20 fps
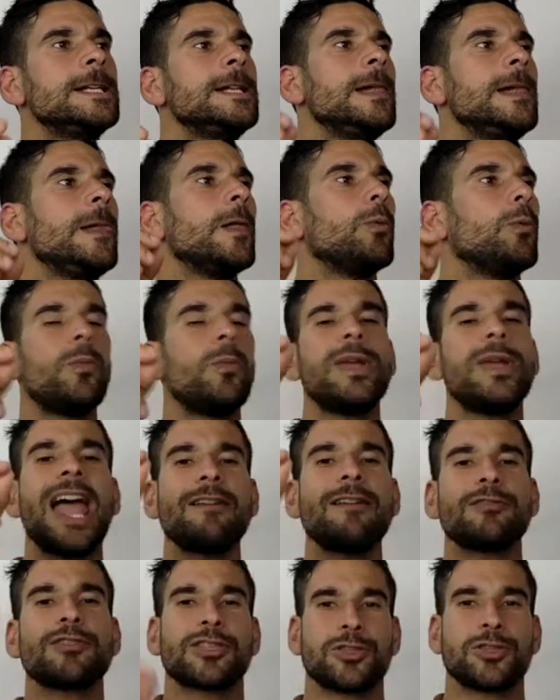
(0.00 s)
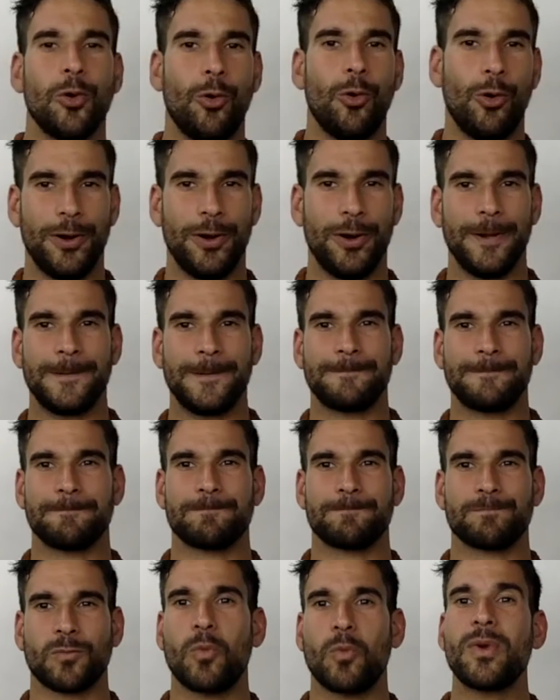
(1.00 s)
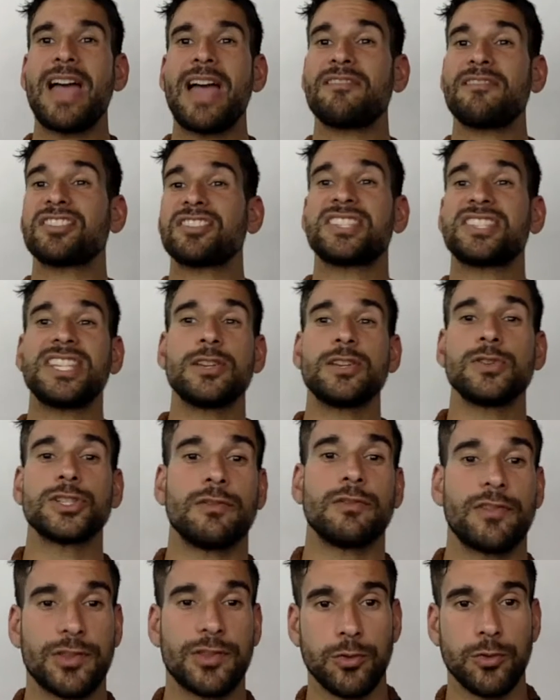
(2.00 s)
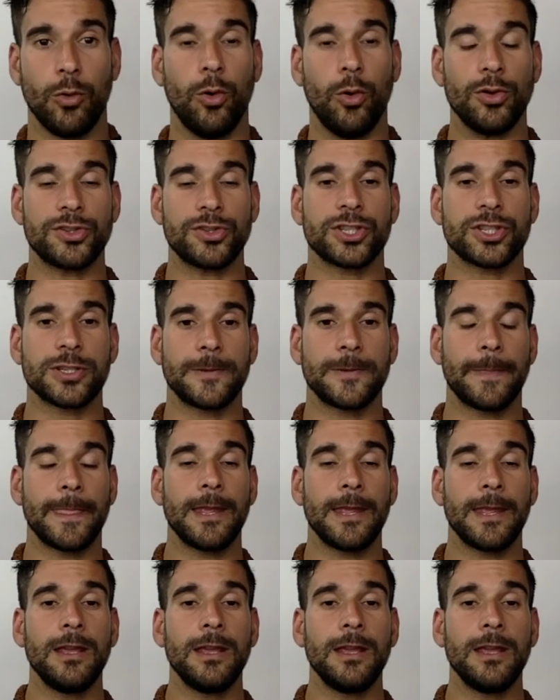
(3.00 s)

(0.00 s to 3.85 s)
when we have a thought, and we have a series of thoughts,